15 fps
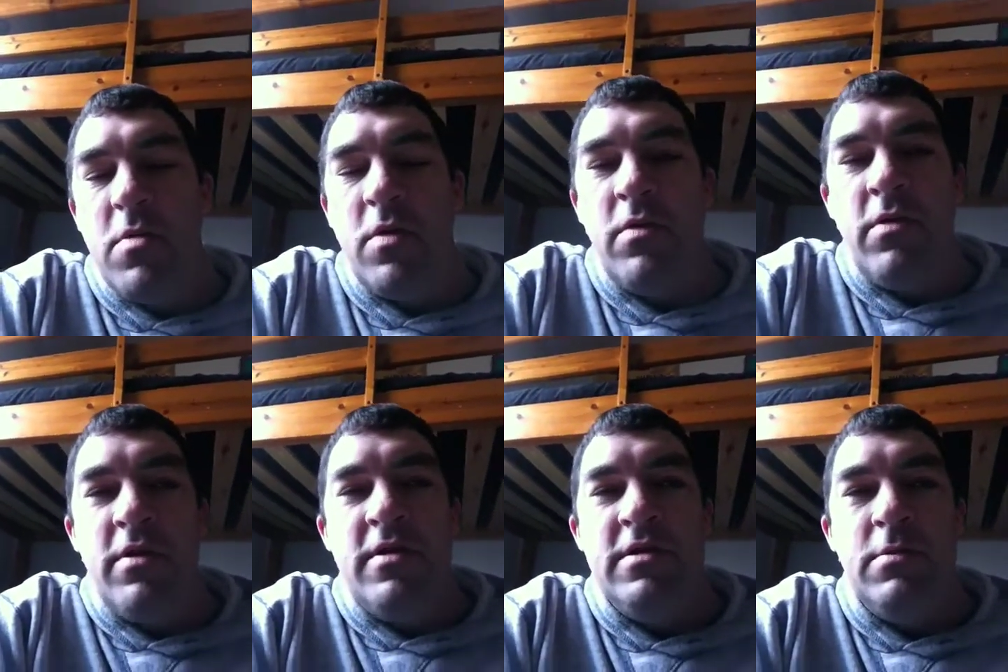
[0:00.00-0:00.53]

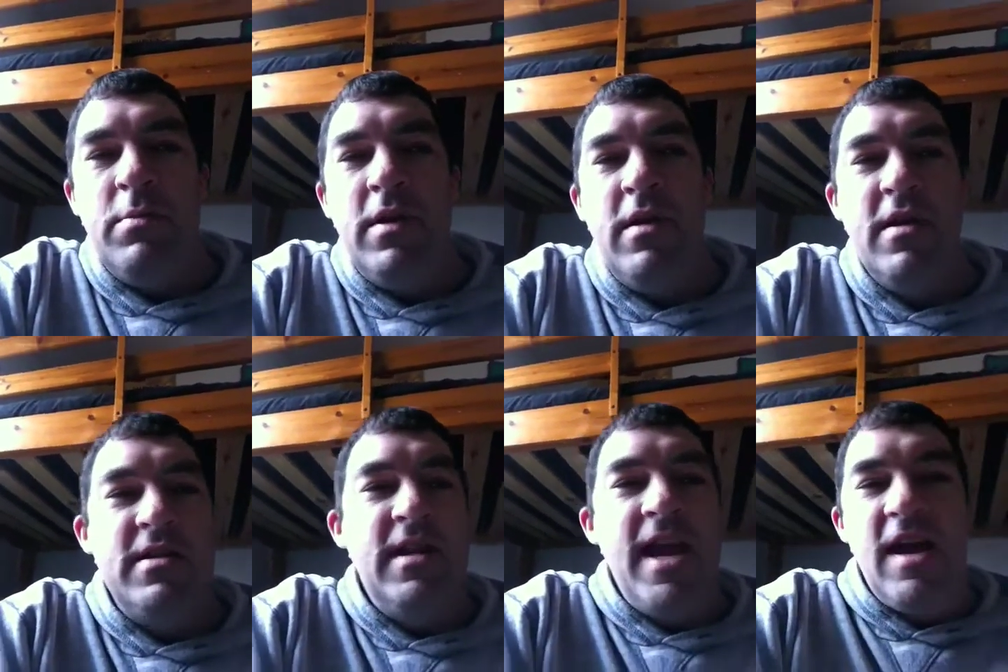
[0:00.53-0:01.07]
Or is it
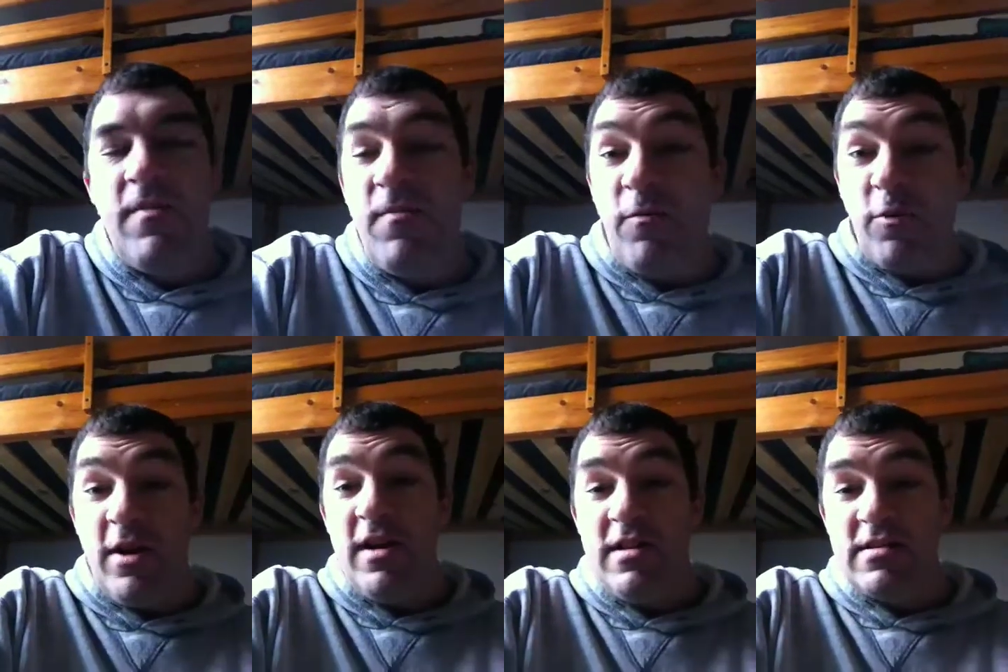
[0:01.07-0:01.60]
because he had
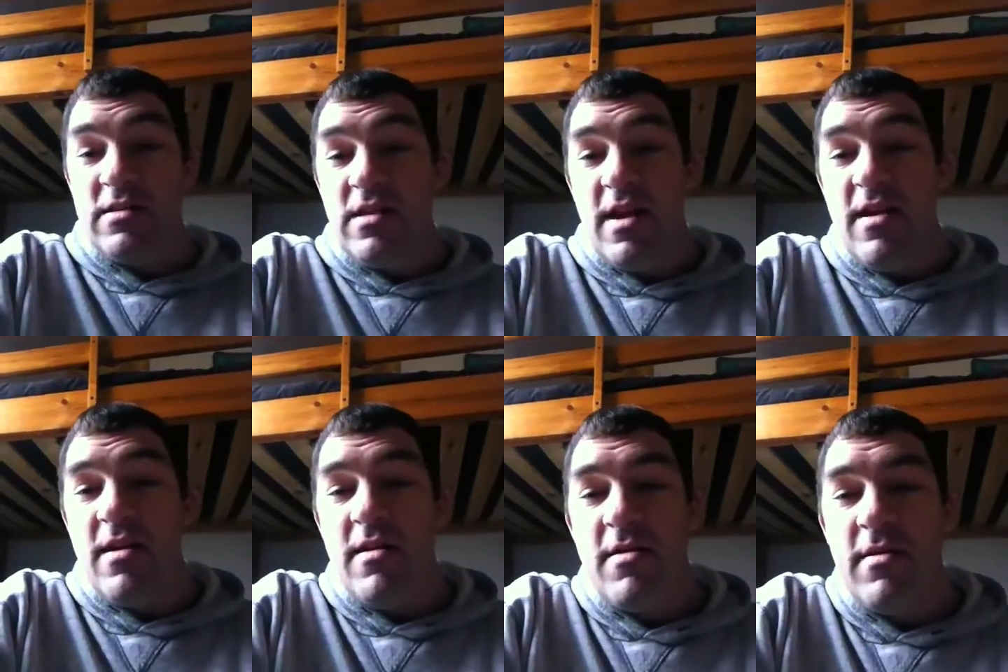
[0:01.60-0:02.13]
friends
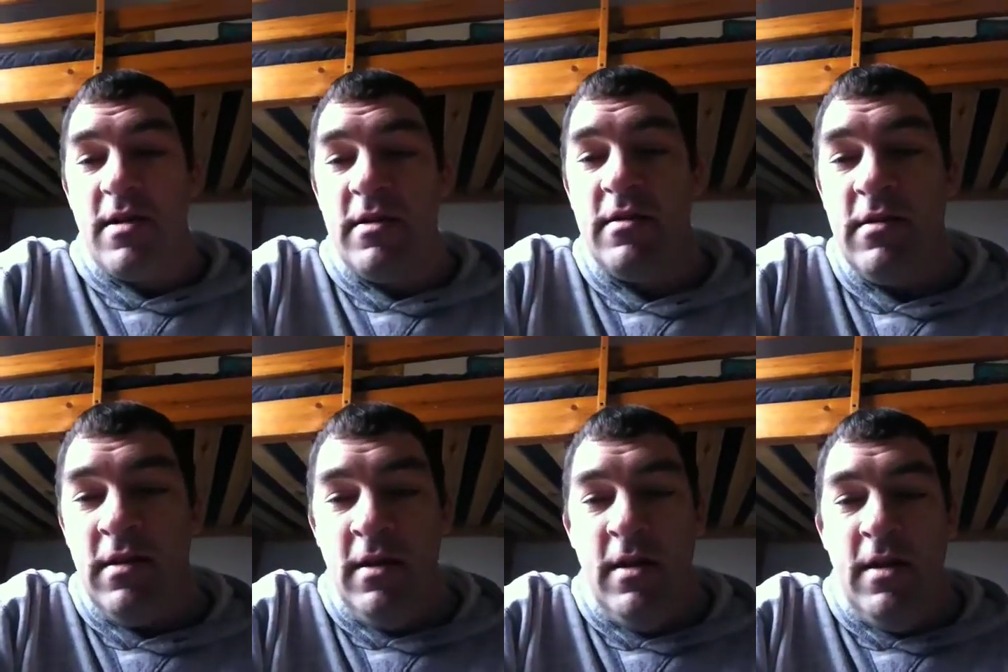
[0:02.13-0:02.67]
there
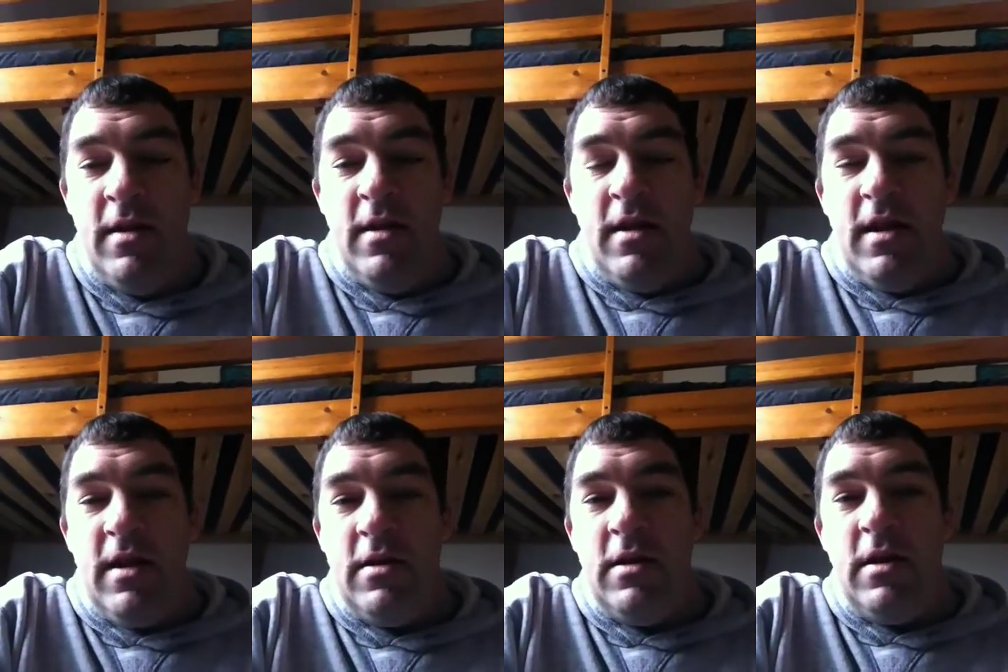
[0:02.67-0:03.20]
and
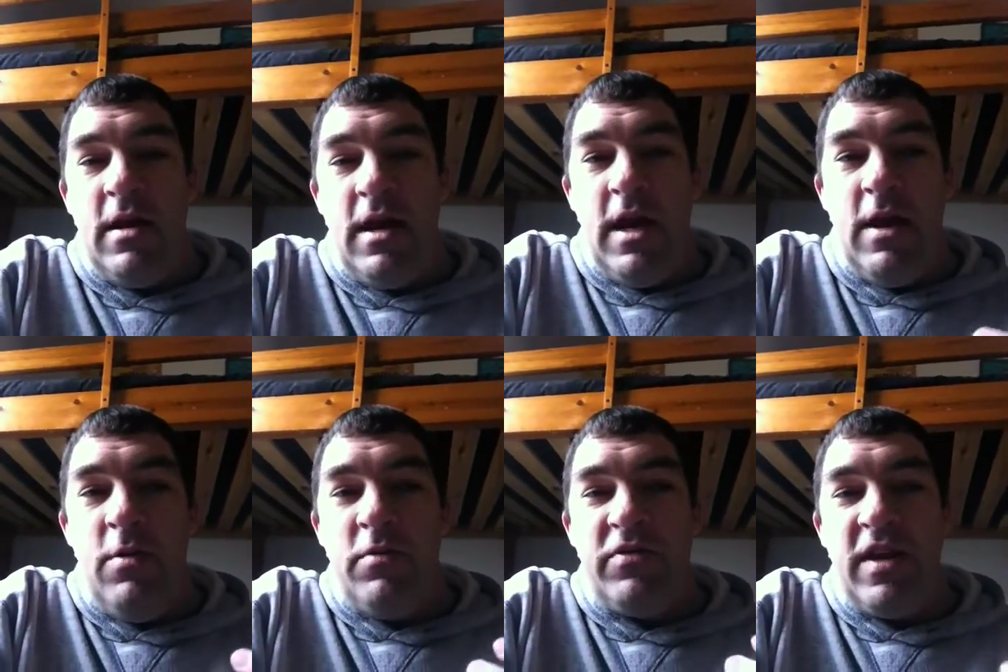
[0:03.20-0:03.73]

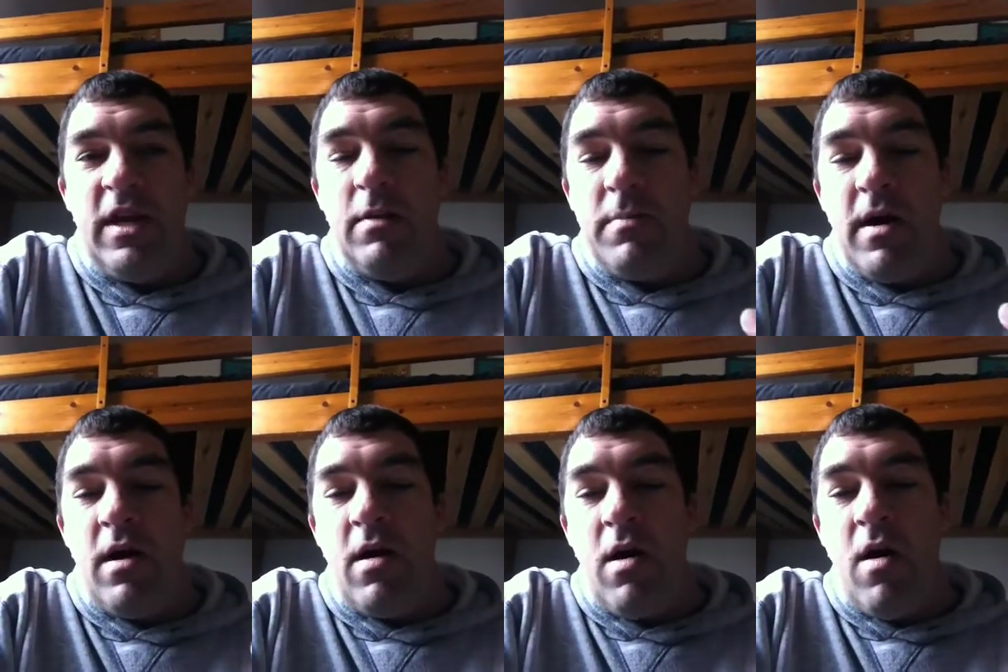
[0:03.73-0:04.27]
he was thinking
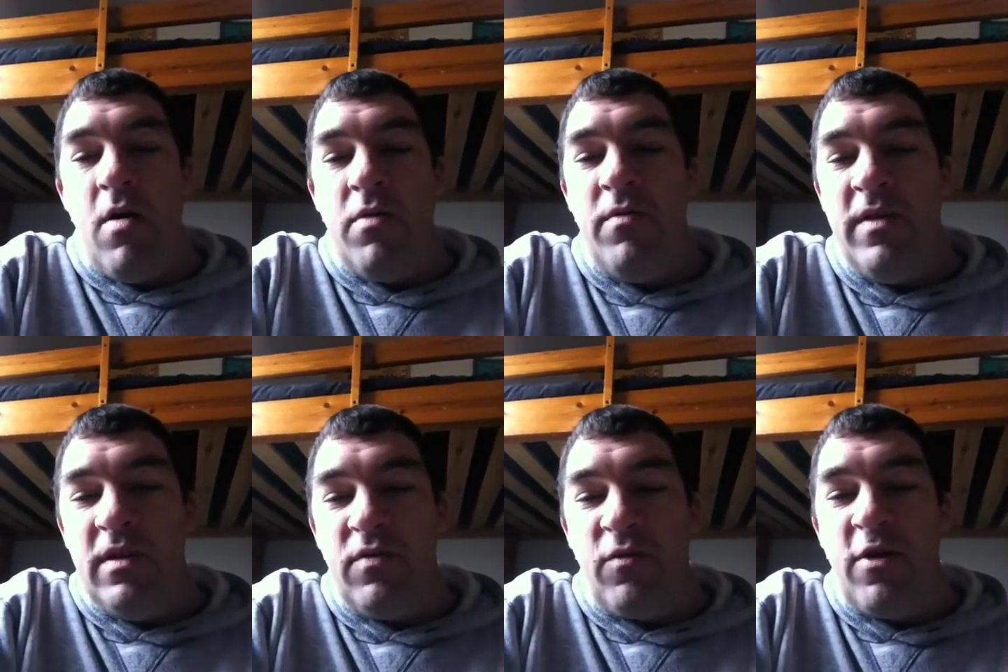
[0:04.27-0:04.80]
about all
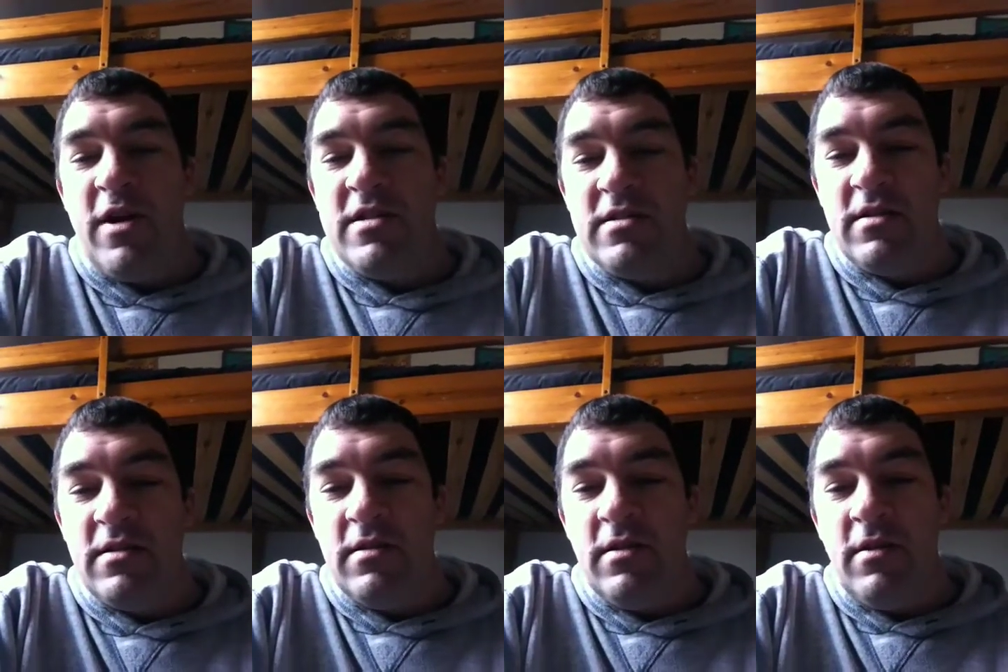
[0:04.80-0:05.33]
of his friends
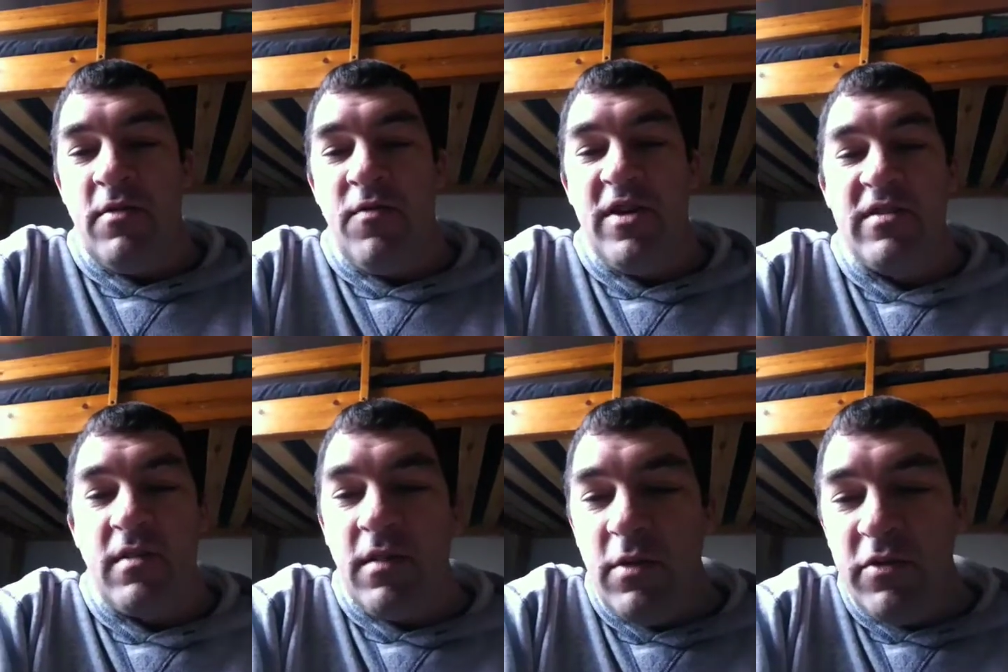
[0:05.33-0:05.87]
that are
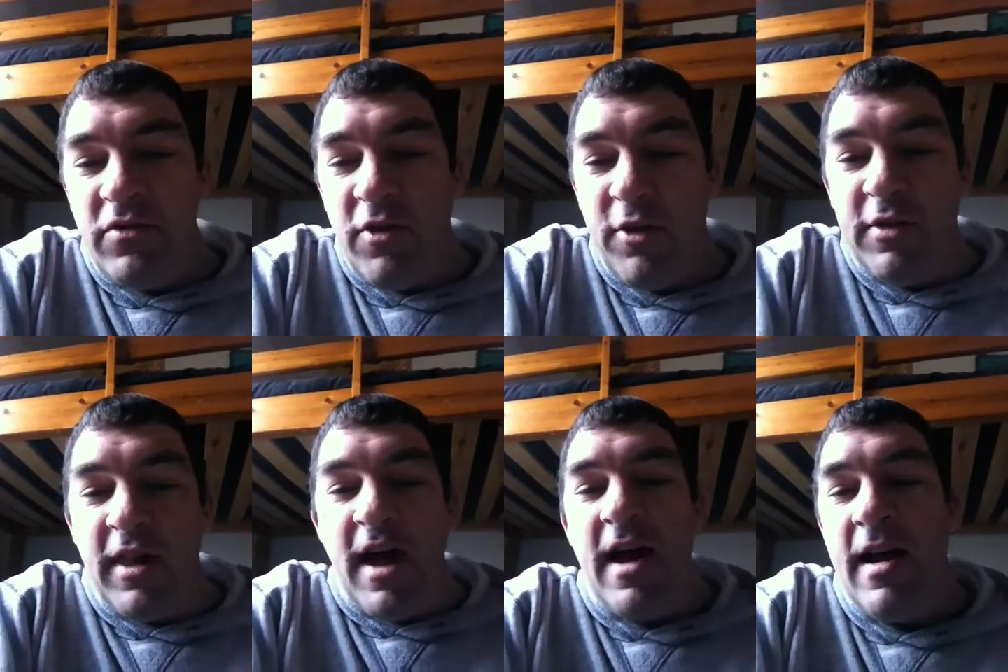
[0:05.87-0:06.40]
fixing to lose their
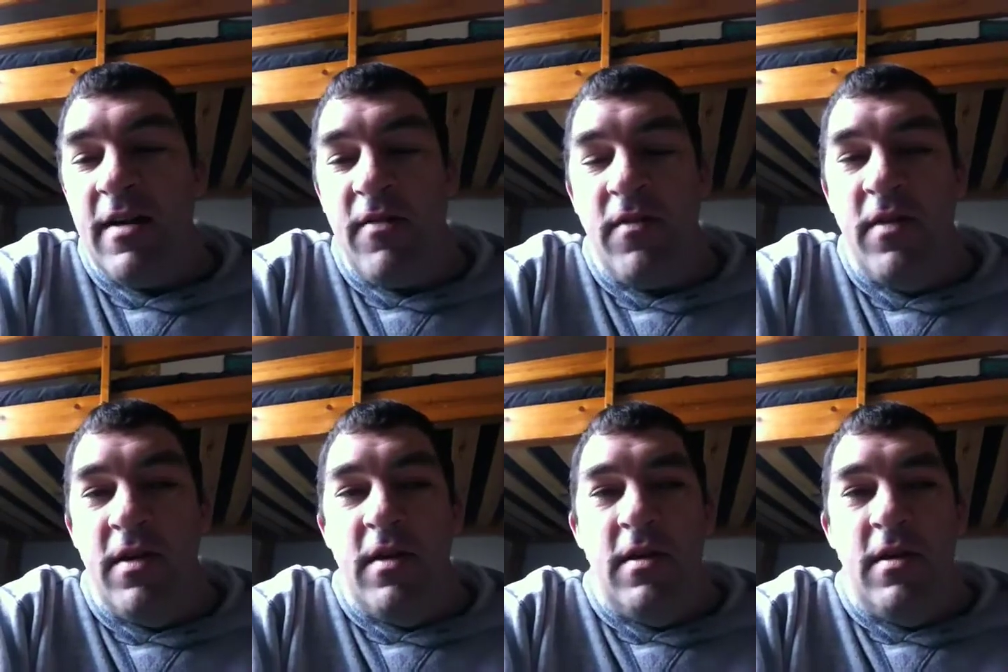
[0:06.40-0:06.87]
life?